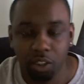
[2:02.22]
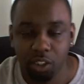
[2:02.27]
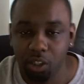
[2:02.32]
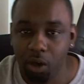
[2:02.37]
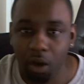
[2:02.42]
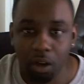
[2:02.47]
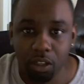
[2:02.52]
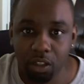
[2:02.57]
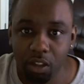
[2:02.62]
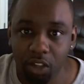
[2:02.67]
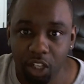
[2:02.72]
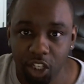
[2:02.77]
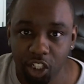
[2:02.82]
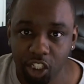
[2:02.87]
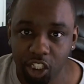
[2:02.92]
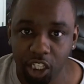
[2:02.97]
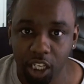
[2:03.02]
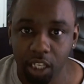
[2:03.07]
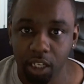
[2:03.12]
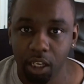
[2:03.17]
and all this other good
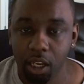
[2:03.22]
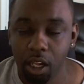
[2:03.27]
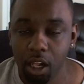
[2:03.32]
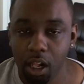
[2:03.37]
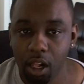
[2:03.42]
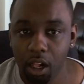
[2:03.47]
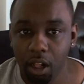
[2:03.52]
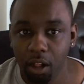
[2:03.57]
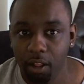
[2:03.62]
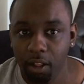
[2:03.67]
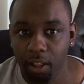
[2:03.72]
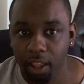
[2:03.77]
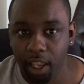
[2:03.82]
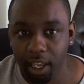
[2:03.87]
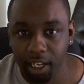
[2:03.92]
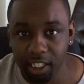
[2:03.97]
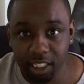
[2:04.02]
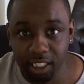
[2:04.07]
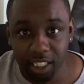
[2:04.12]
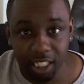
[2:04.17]
shit,
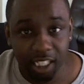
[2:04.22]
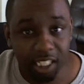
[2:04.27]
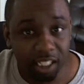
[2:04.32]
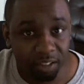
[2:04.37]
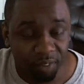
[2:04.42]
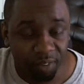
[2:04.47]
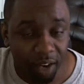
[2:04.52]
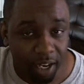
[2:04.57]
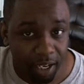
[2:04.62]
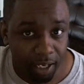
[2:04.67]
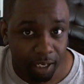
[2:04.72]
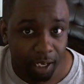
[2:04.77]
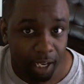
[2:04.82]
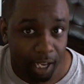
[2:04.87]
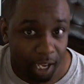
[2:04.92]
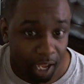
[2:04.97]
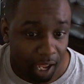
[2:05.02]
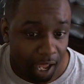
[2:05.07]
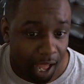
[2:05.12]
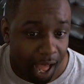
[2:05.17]
and is this fucking
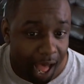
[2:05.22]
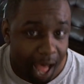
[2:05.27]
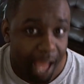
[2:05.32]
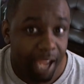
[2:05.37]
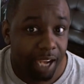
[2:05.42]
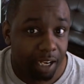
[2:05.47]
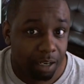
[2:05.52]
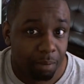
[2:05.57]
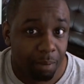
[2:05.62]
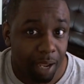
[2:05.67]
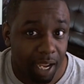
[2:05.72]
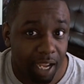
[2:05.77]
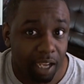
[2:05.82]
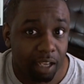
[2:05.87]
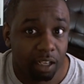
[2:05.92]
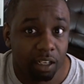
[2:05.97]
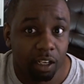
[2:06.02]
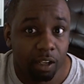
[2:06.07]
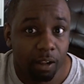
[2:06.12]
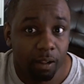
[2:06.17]
high in
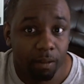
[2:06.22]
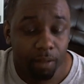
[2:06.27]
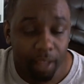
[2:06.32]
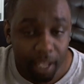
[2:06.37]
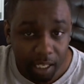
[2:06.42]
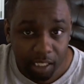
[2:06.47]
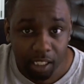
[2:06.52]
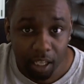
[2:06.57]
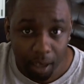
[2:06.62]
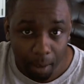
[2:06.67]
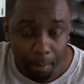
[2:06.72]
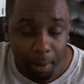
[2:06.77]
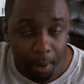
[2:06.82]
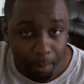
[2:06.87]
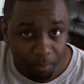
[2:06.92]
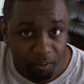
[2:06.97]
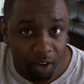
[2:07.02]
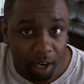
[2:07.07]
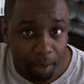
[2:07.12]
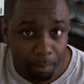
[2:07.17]
demand, it's gonna be a
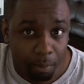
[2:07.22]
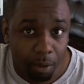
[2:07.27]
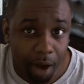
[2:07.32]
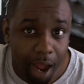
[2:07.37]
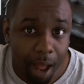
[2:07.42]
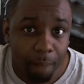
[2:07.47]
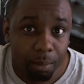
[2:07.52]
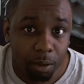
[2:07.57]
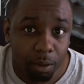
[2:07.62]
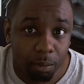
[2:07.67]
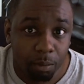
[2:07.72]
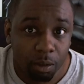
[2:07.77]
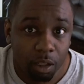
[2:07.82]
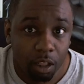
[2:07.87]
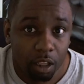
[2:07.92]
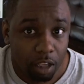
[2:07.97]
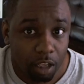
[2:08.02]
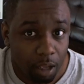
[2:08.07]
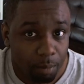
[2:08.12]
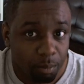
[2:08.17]
fucking problem
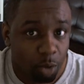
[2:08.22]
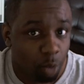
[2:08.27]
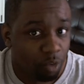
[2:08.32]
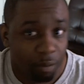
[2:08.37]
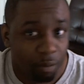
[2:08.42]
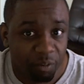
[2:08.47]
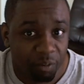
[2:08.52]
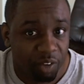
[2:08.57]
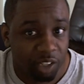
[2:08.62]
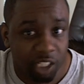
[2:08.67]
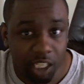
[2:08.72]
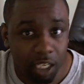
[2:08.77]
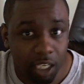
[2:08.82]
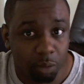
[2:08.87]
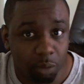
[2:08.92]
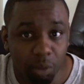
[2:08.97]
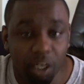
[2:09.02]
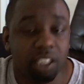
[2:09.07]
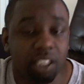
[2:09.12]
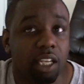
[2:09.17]
come November 15th
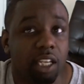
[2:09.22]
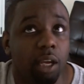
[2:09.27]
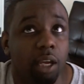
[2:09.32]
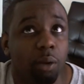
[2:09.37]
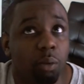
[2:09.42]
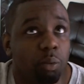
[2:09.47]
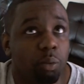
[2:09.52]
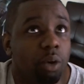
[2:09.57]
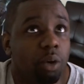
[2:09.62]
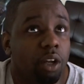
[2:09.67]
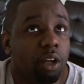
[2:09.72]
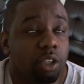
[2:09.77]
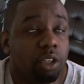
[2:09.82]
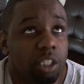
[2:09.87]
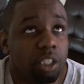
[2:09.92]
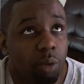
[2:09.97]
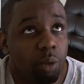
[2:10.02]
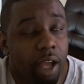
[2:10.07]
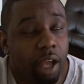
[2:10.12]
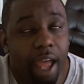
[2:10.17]
when they say, "Well,
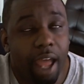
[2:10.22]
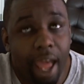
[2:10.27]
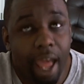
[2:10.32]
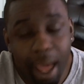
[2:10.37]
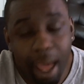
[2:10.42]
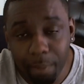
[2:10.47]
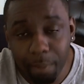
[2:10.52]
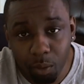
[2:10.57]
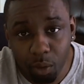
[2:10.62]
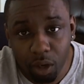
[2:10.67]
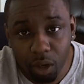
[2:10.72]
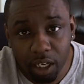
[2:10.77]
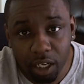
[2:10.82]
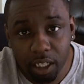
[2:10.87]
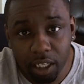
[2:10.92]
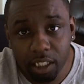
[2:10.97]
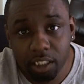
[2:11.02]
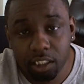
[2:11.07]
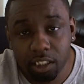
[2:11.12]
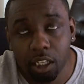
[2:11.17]
see, what had happened
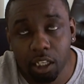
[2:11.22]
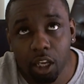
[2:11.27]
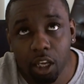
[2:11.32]
was